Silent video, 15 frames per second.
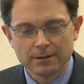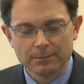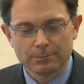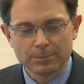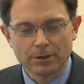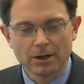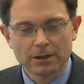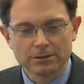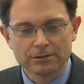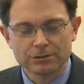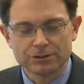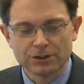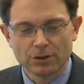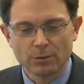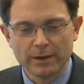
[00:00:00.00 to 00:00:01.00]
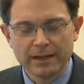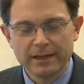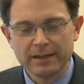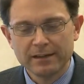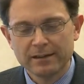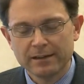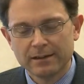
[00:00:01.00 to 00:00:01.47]
brought to show
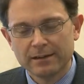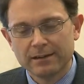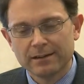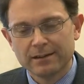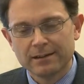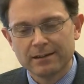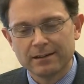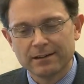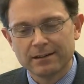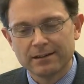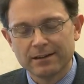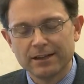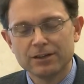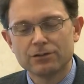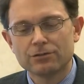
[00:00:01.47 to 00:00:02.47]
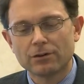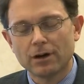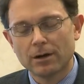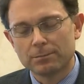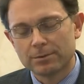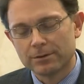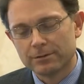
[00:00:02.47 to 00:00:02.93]
any
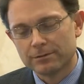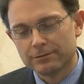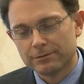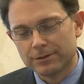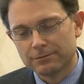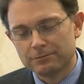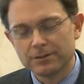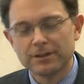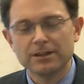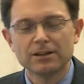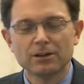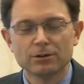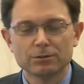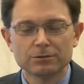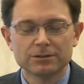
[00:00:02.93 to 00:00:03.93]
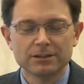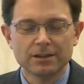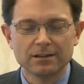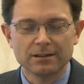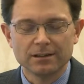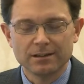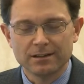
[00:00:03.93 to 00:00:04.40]
intraoperative videos,
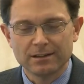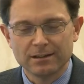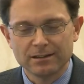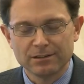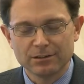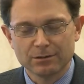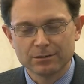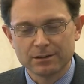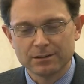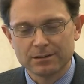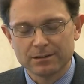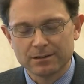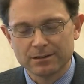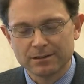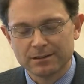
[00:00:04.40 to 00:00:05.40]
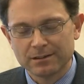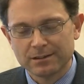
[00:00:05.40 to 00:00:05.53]
and I know that